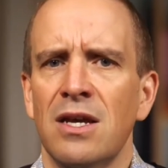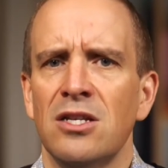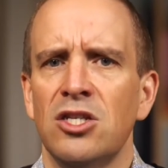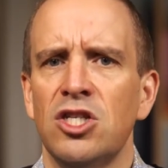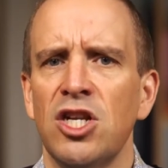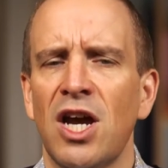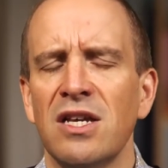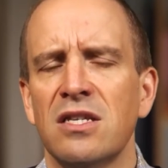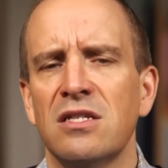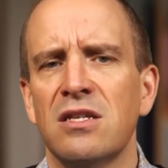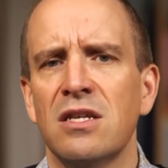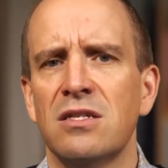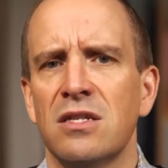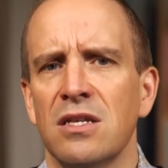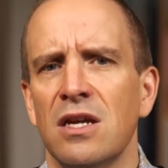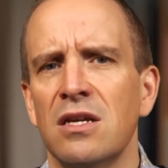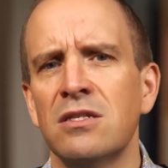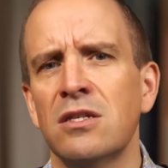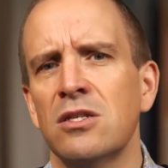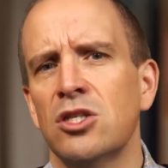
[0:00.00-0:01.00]
justice
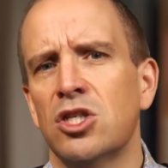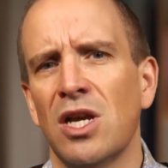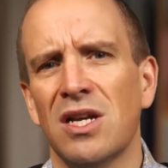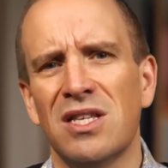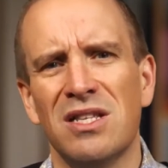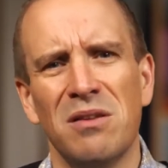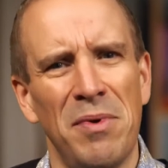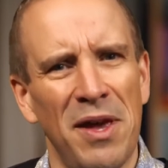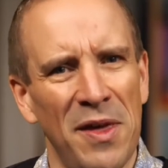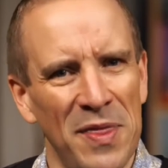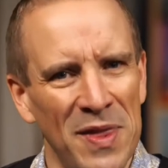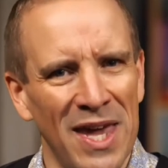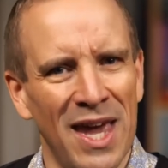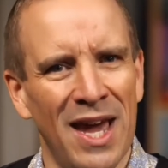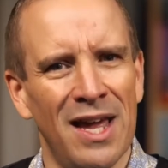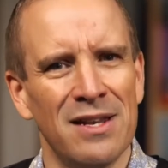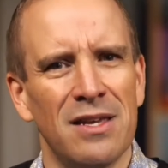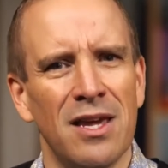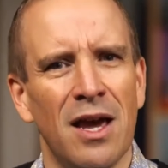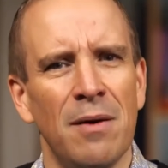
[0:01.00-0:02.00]
isn't just about the
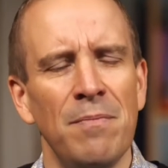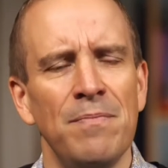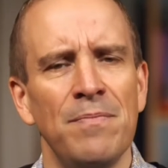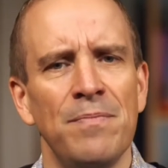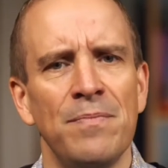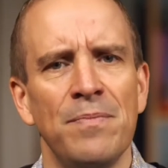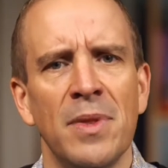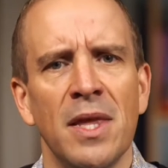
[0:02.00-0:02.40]
outcome.